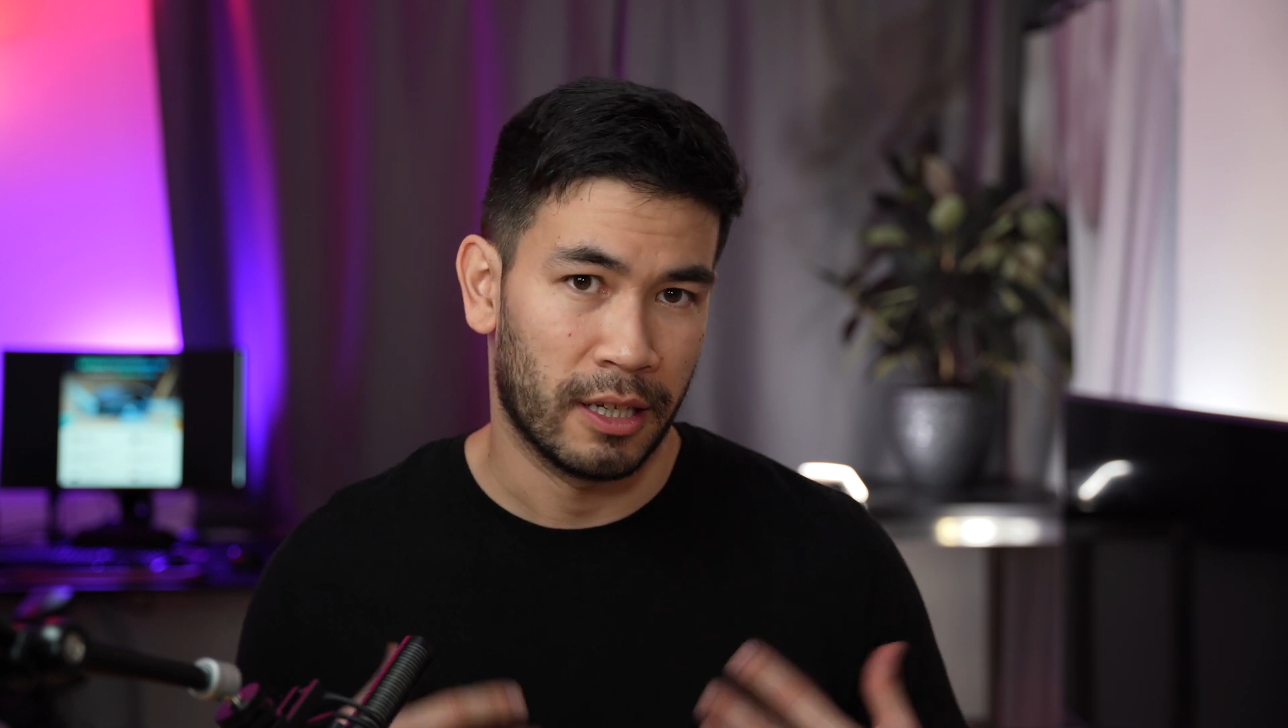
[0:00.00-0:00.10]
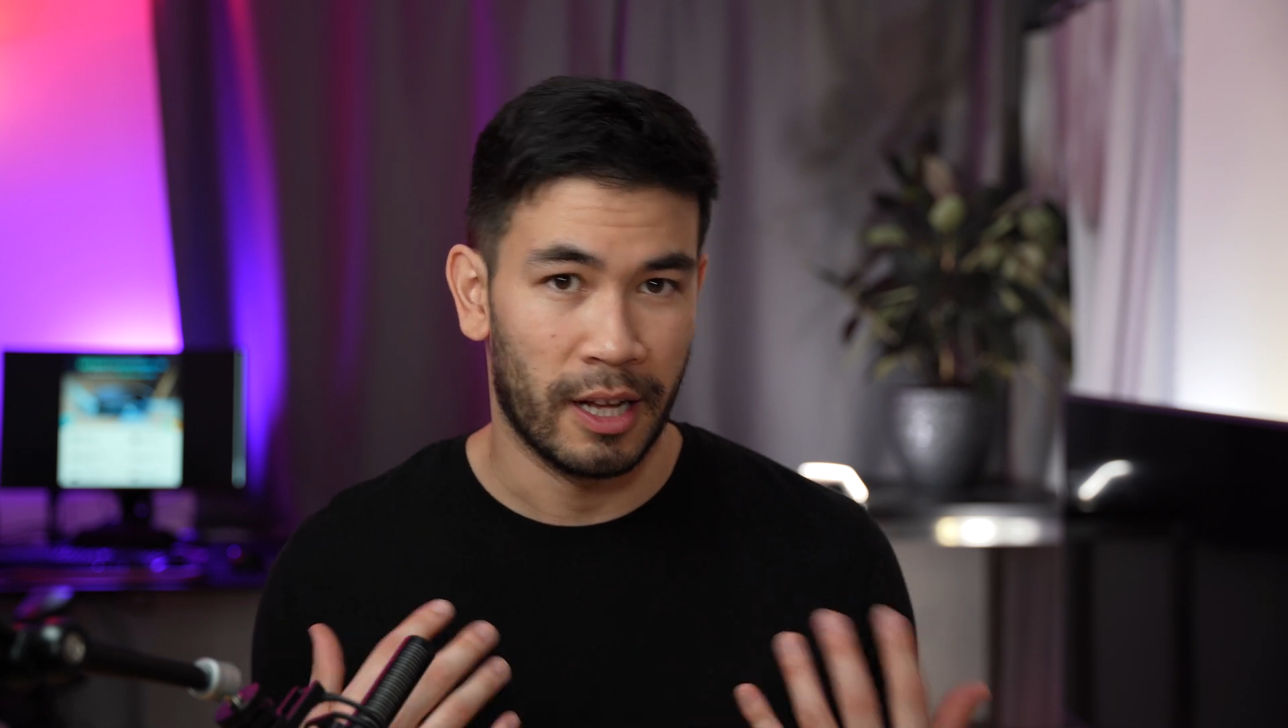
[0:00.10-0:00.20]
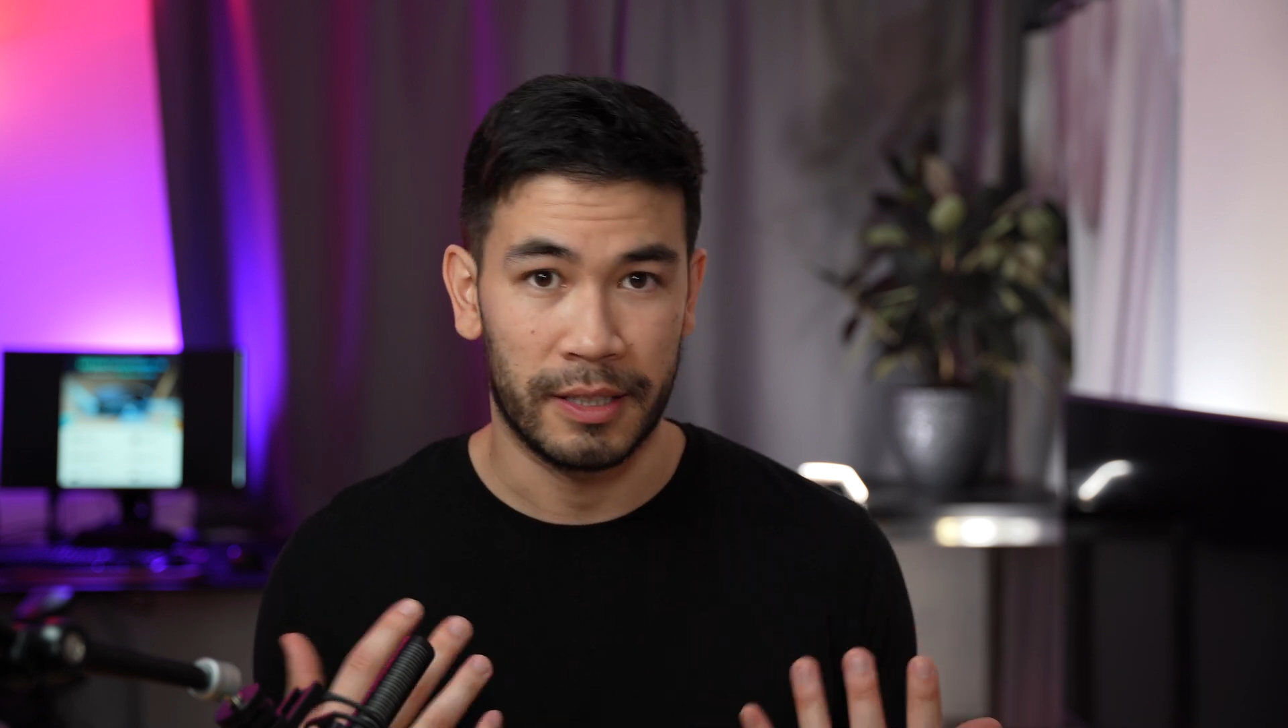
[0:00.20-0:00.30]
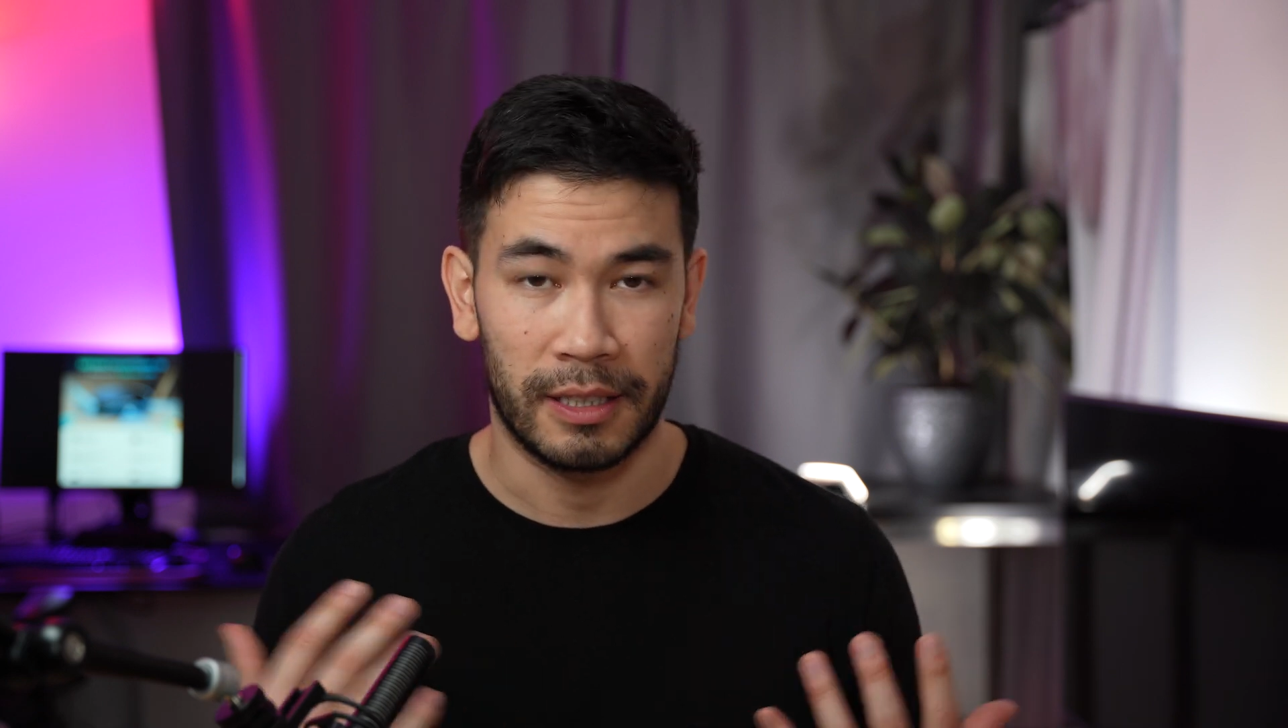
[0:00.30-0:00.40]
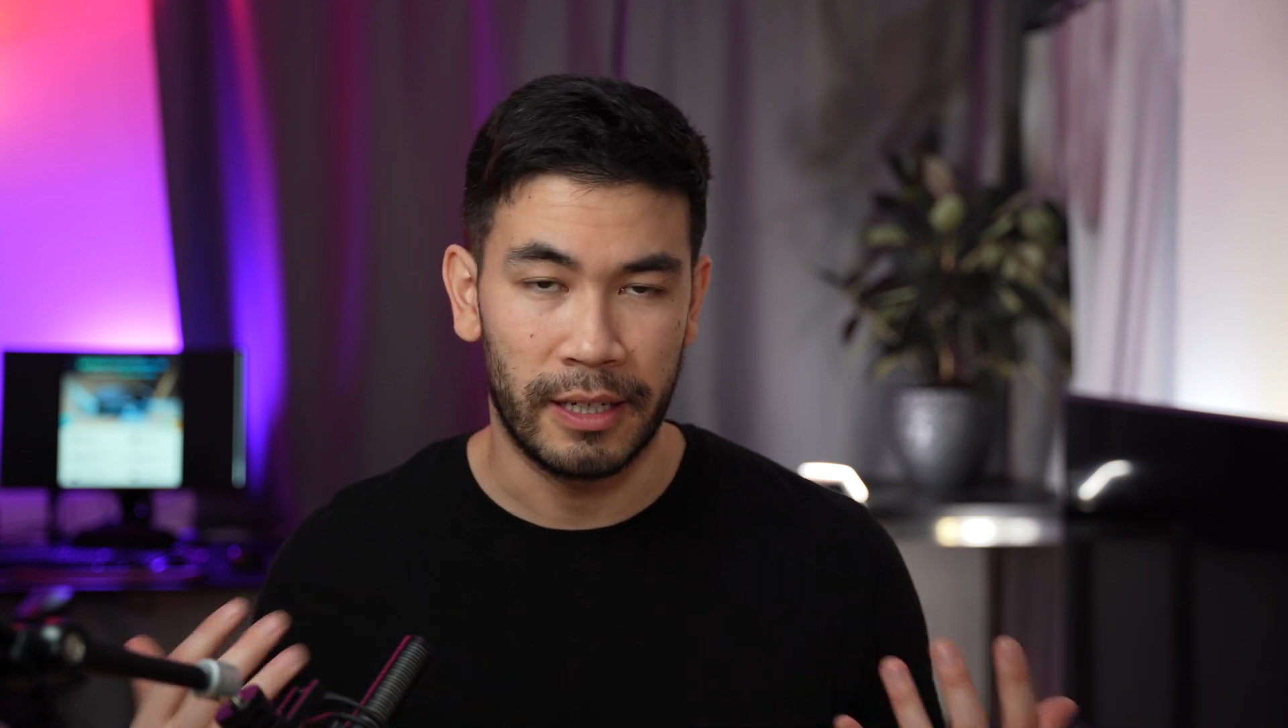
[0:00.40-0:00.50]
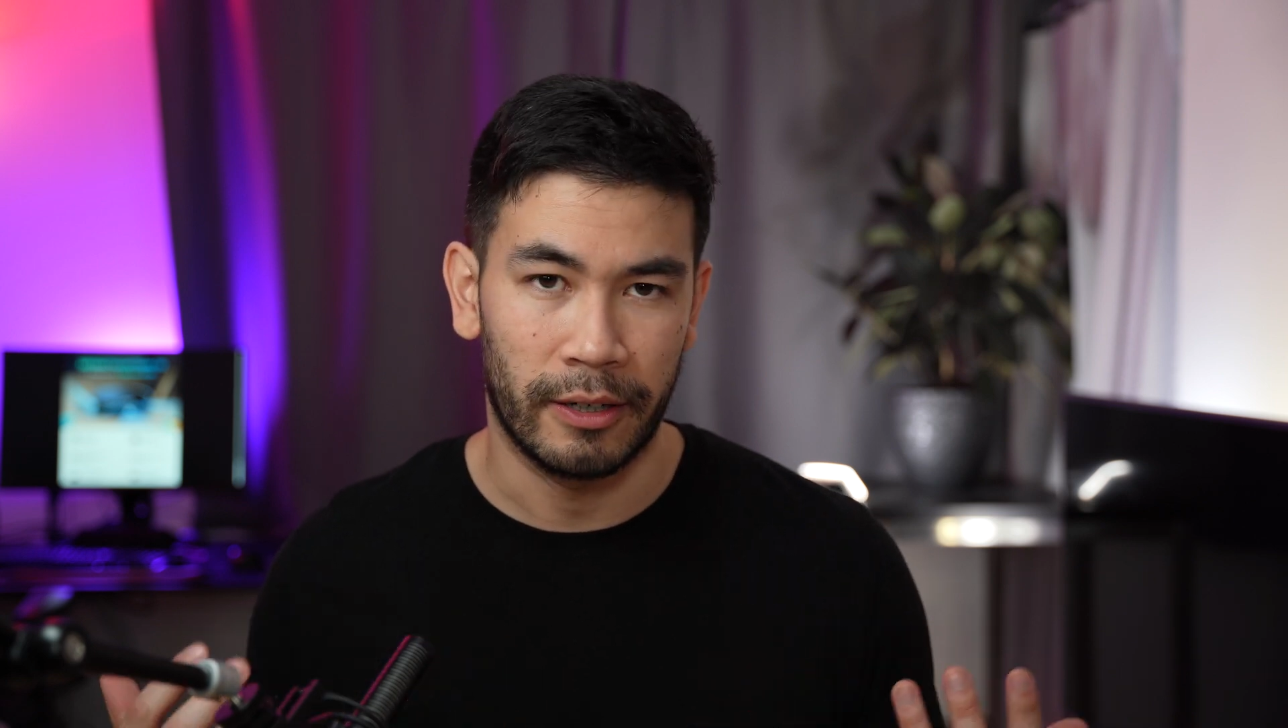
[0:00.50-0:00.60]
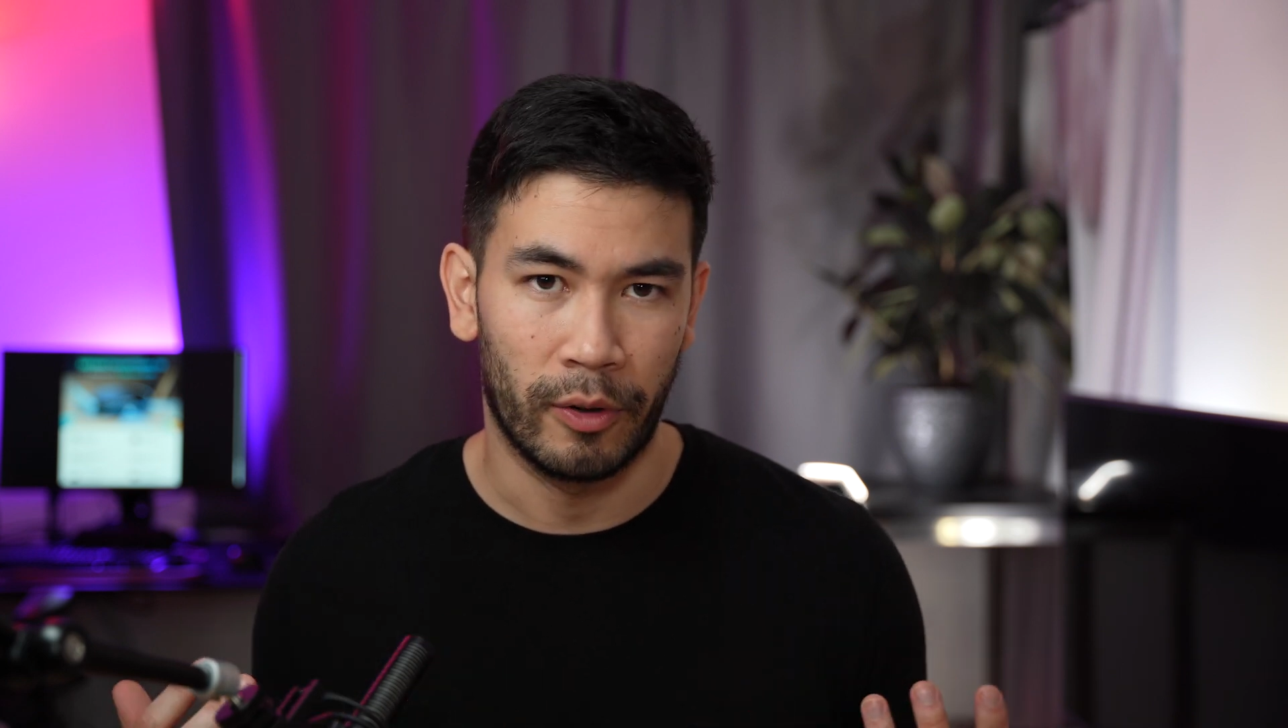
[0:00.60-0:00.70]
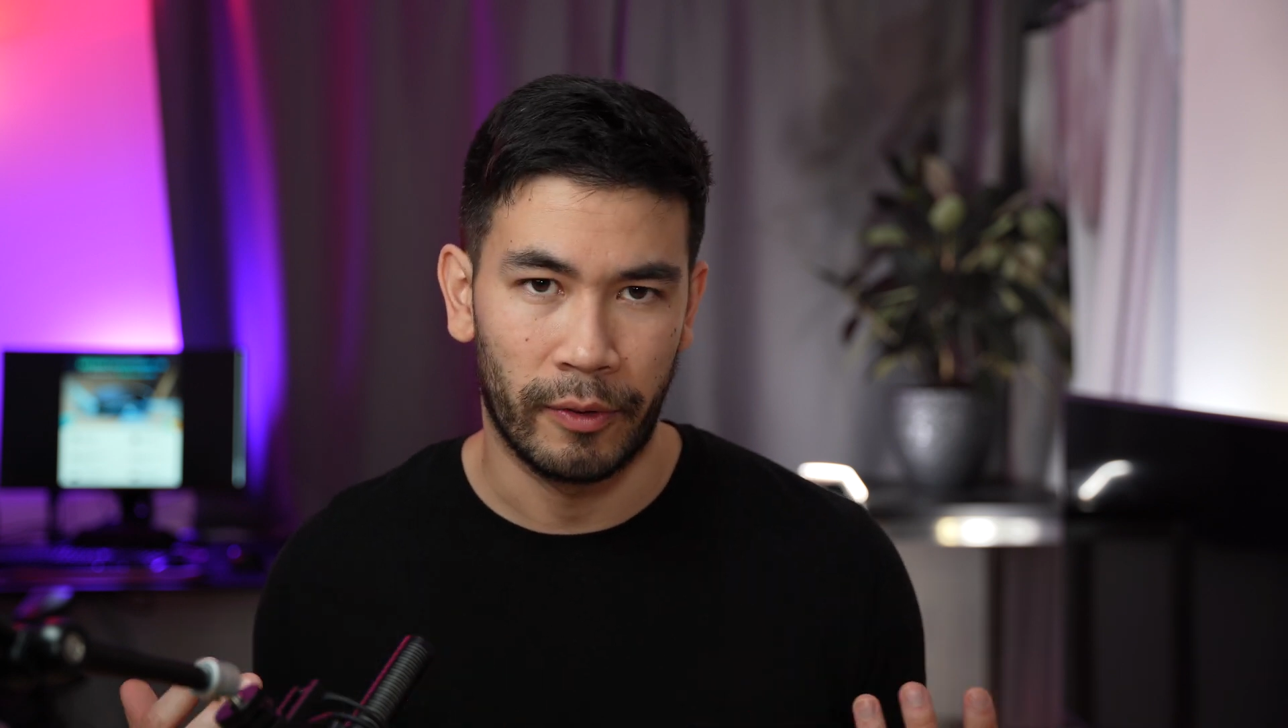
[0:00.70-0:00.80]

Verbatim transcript: a lot sleeker